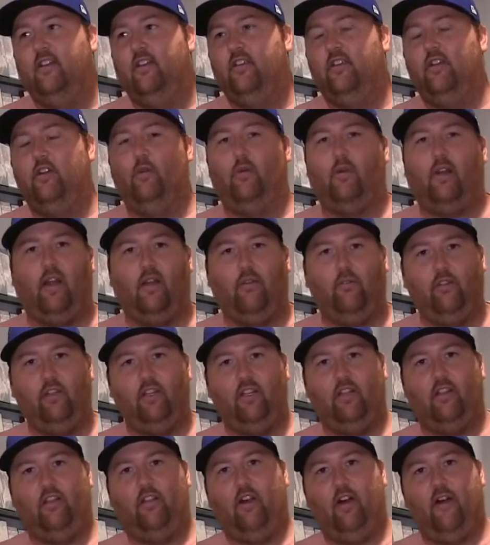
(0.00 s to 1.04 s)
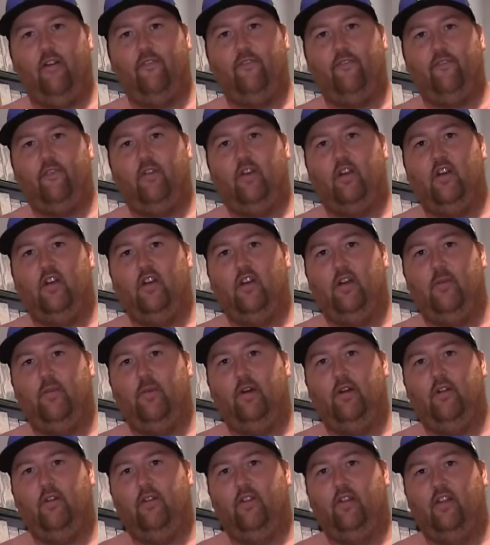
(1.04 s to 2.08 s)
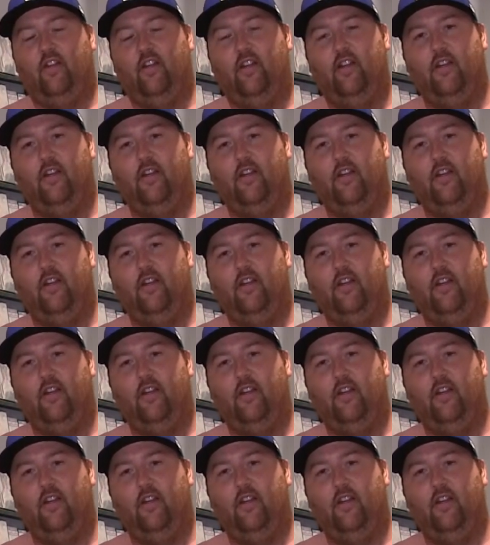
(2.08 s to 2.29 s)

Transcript: You know, what I really love about